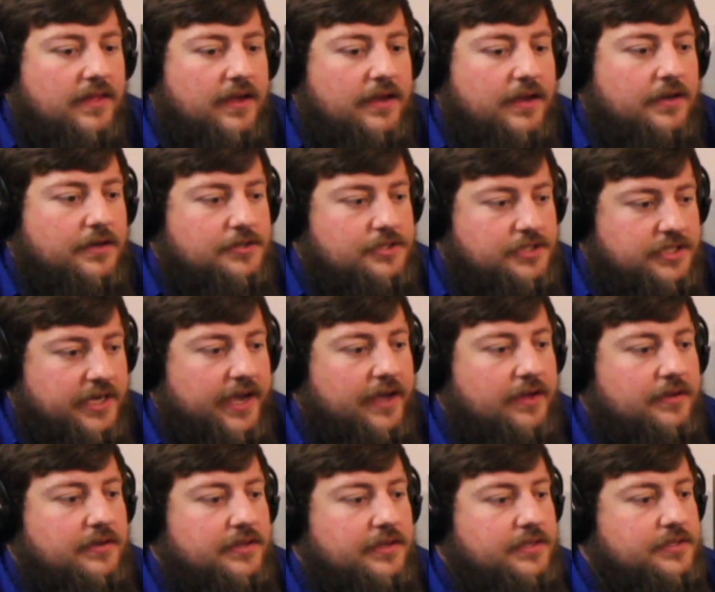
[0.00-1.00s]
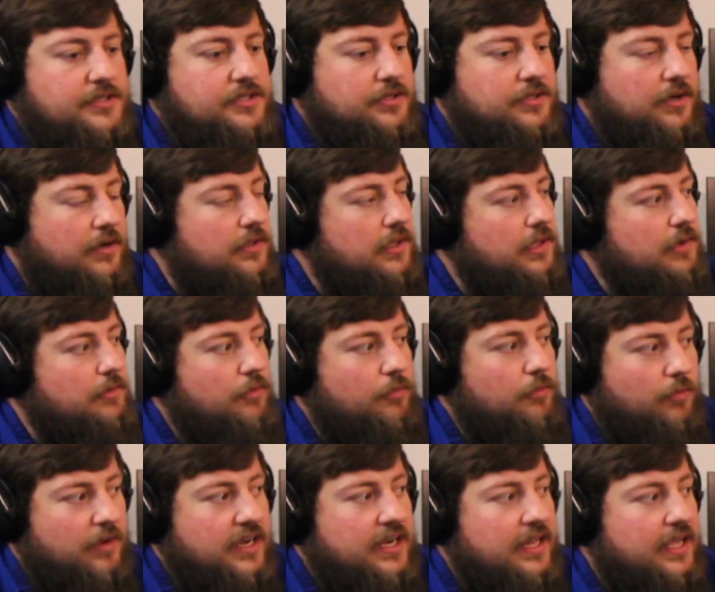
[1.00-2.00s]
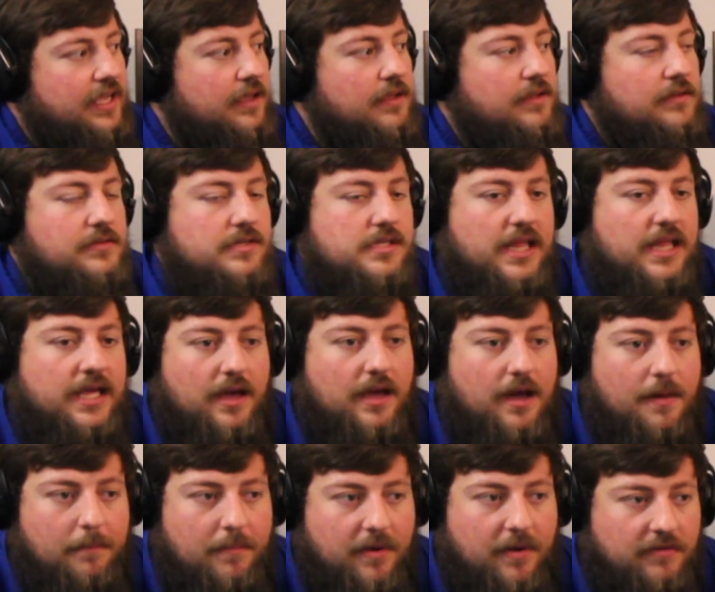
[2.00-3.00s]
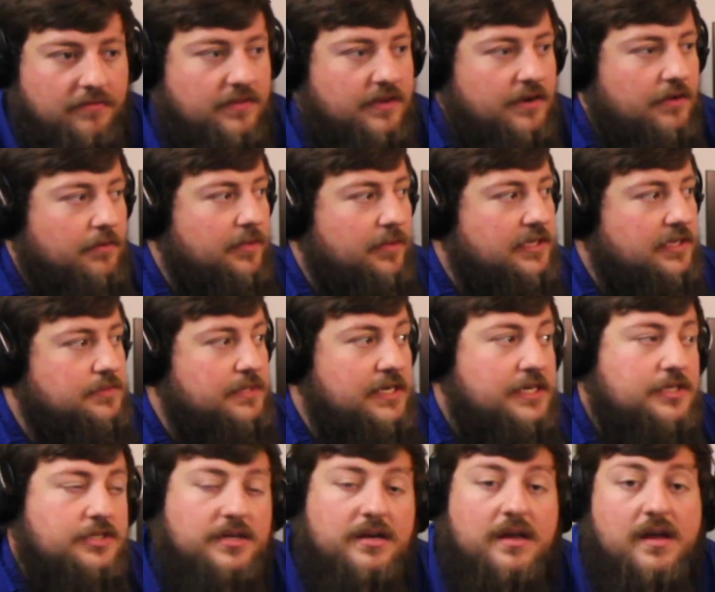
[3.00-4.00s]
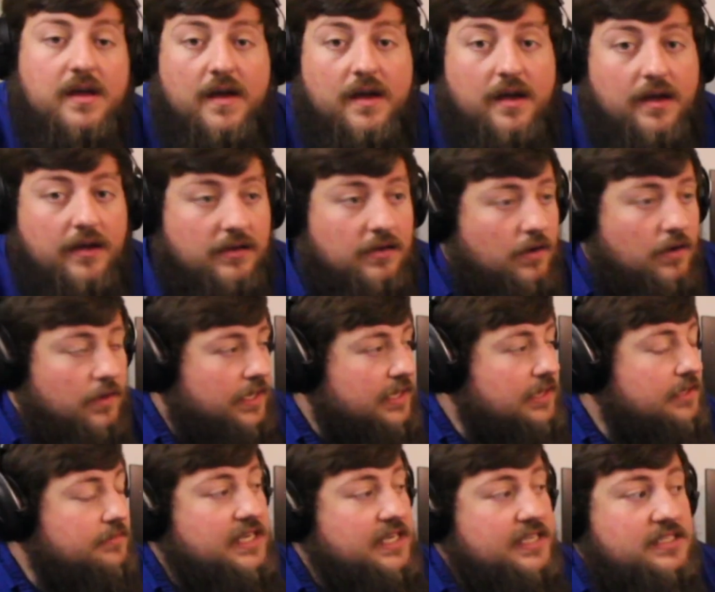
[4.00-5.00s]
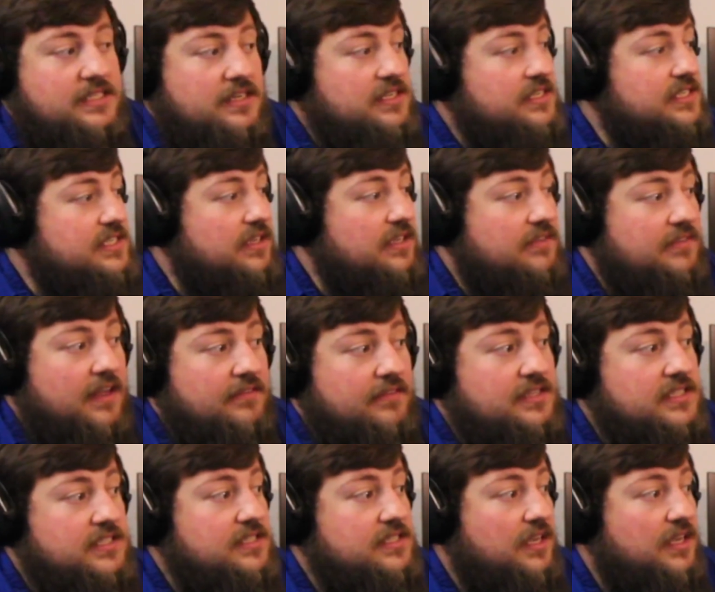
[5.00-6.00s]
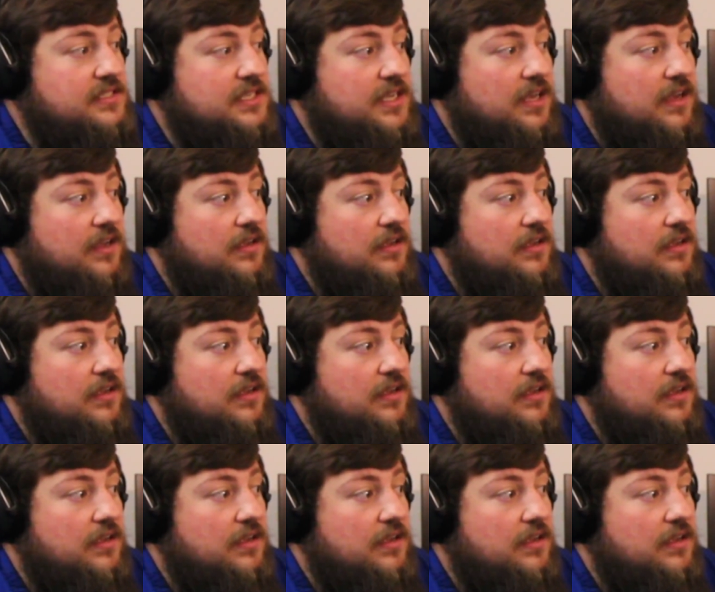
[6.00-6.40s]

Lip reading: that your child is struggling with reading to like above the normal expectation, go get them tested to see if they have dyslexia.